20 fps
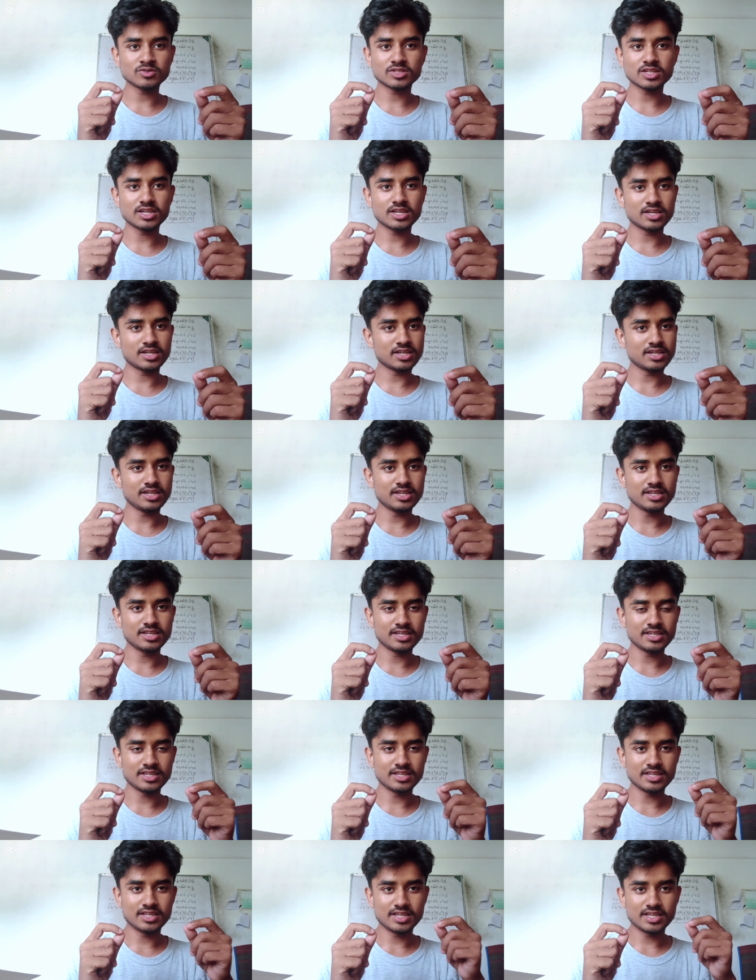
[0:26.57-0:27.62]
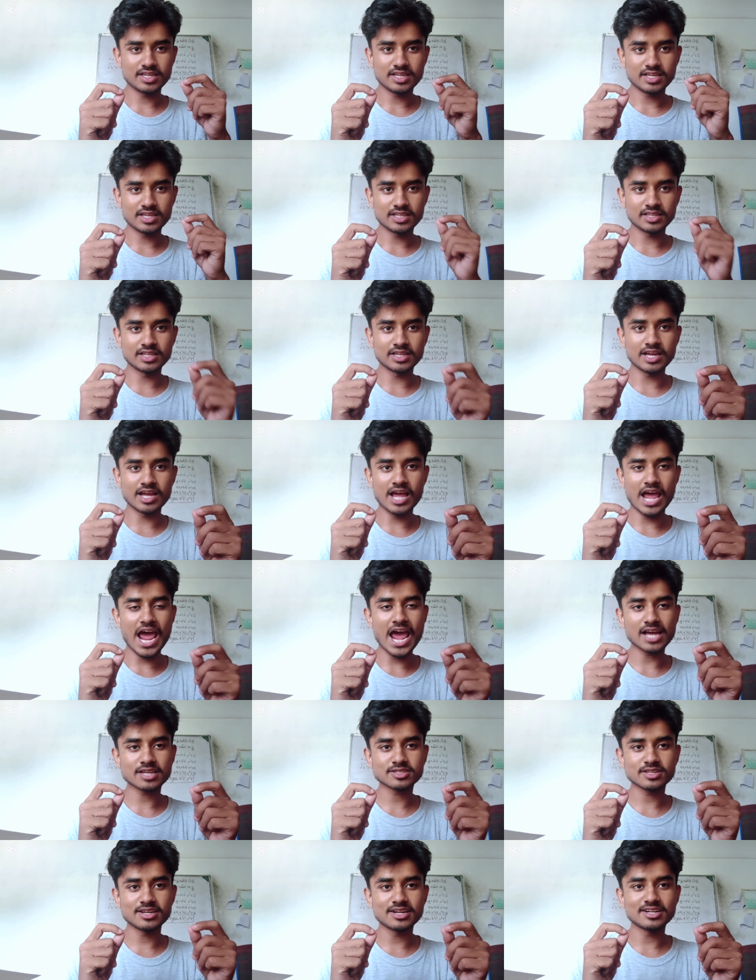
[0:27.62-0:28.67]
say the
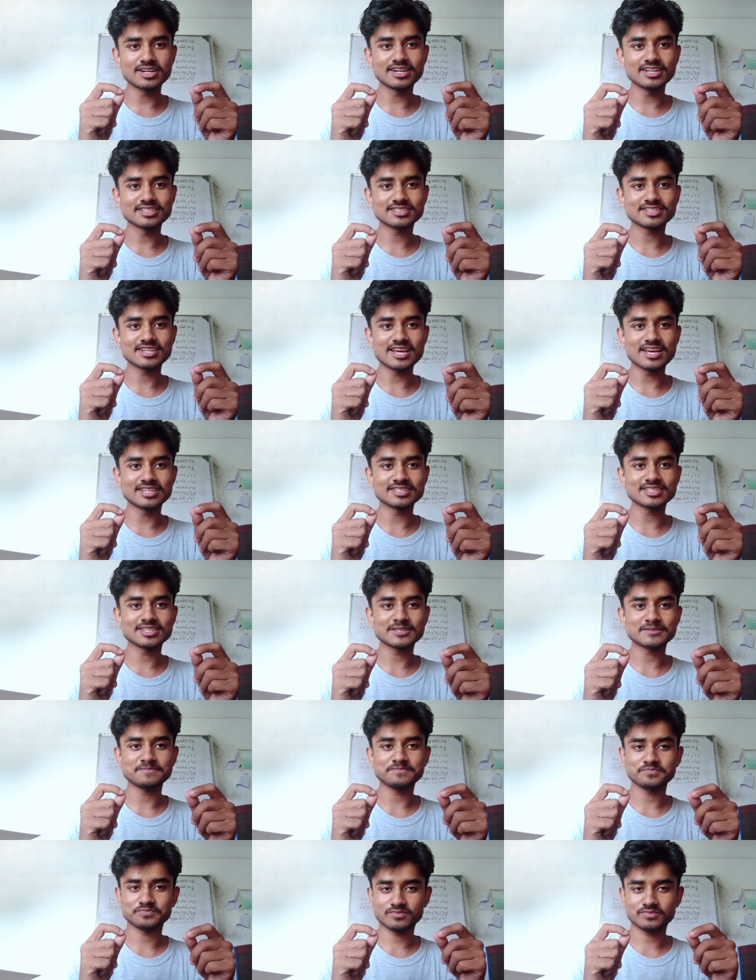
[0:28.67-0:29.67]
action at a distance